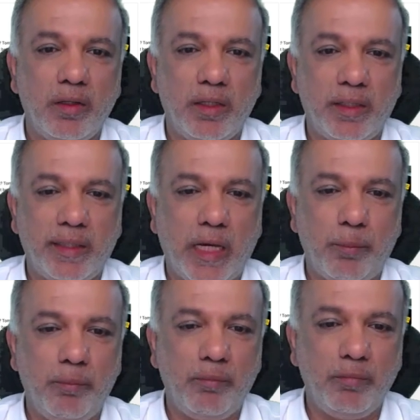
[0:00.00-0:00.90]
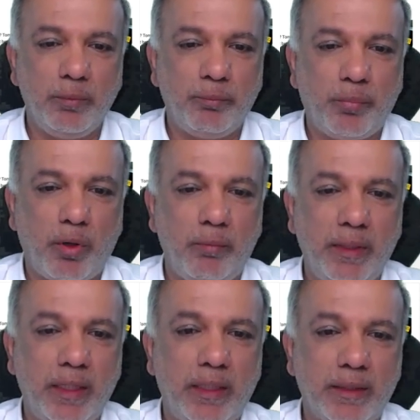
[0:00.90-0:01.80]
uh, tab,
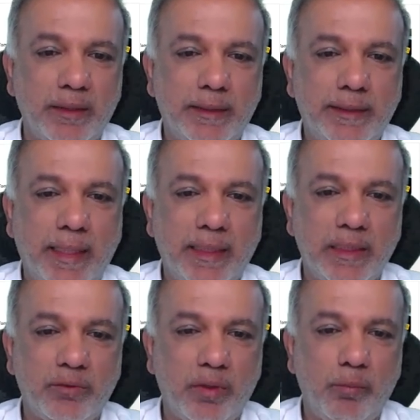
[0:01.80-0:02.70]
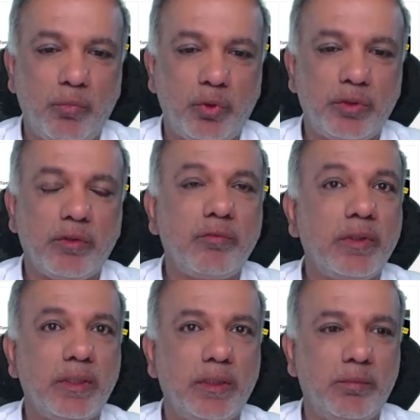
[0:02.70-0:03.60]
probably under the settings where most of
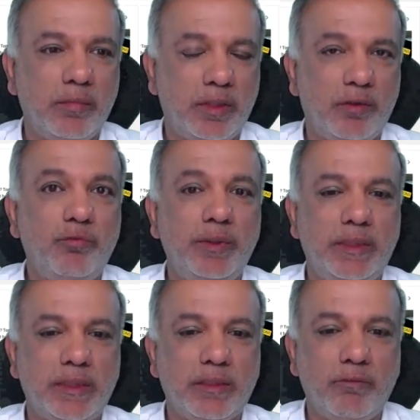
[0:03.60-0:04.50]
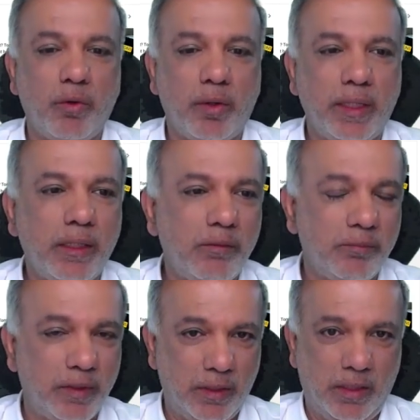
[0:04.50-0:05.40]
the uh, features have gone in.
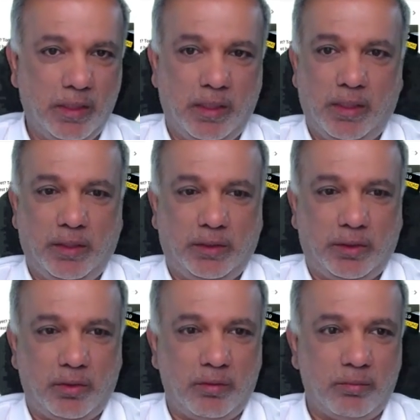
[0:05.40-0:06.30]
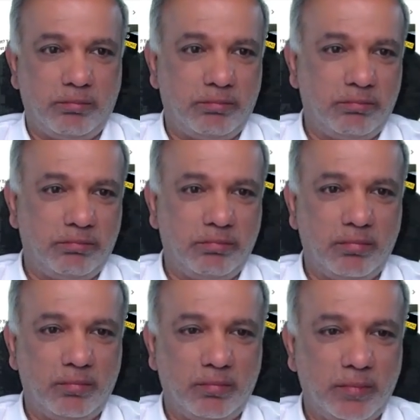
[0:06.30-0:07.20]
So
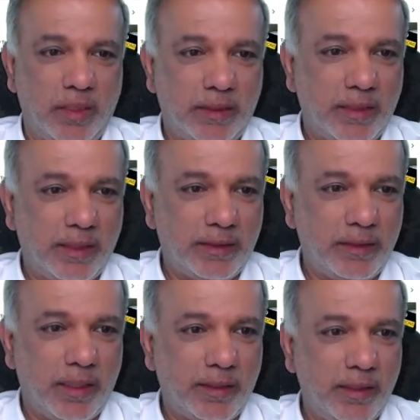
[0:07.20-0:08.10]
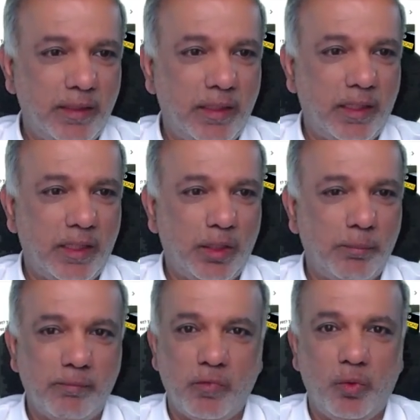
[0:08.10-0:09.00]
let's get started,
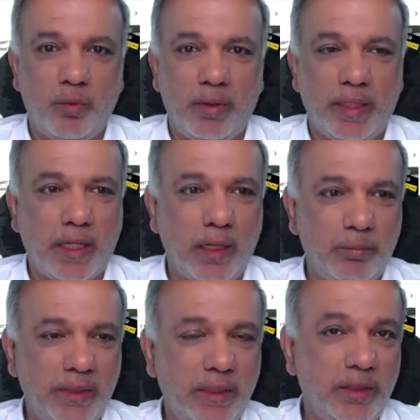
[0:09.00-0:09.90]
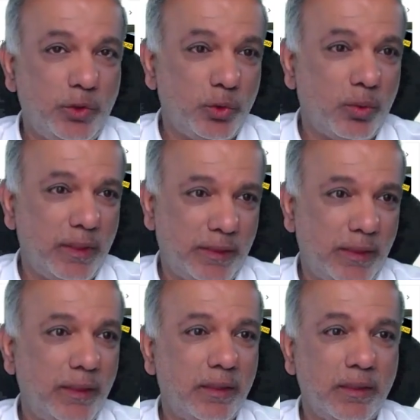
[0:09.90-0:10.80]
um, and I'll be
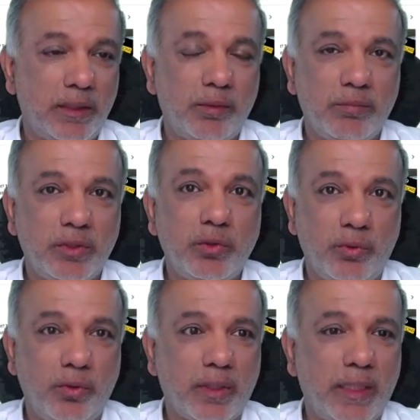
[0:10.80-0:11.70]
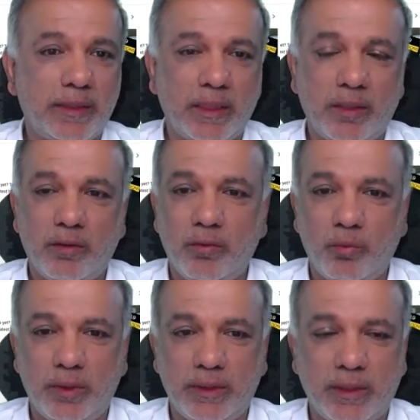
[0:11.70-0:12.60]
showcasing the Studio Classic
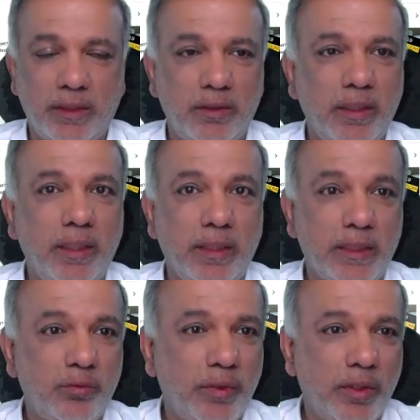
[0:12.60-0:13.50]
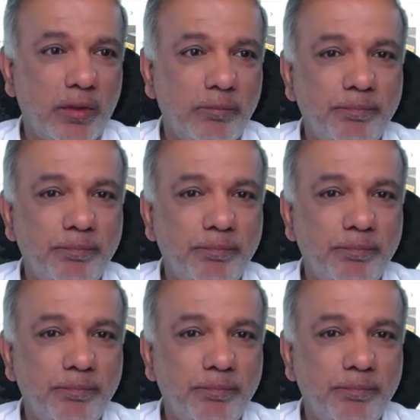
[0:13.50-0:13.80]
version in this video.